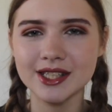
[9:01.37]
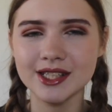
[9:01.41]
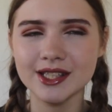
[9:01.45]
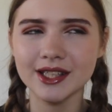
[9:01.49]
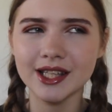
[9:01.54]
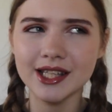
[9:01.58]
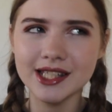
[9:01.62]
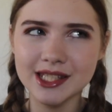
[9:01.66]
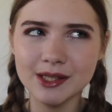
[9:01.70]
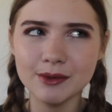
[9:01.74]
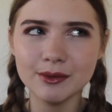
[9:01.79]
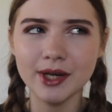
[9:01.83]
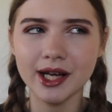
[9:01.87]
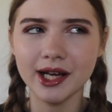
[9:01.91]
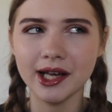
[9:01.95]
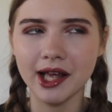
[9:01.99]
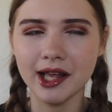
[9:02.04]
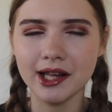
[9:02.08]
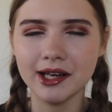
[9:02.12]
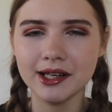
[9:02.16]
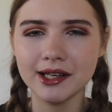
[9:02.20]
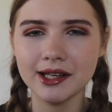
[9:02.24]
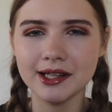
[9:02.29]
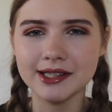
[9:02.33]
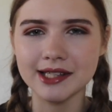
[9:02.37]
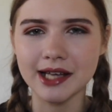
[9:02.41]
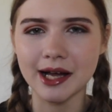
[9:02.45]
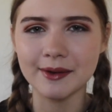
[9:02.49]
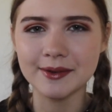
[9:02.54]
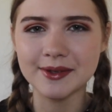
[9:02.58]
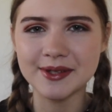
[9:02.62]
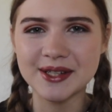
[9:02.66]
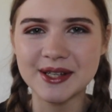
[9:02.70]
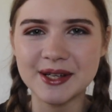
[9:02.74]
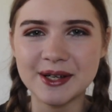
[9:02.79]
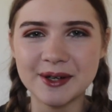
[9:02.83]
So let's see what I can edit it
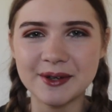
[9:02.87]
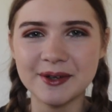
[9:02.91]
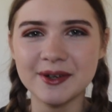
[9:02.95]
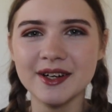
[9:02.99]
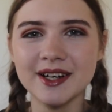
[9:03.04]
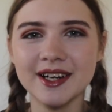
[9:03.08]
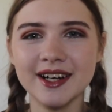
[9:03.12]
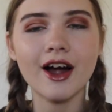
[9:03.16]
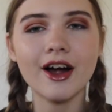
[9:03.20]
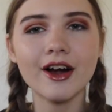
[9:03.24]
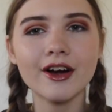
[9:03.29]
down to.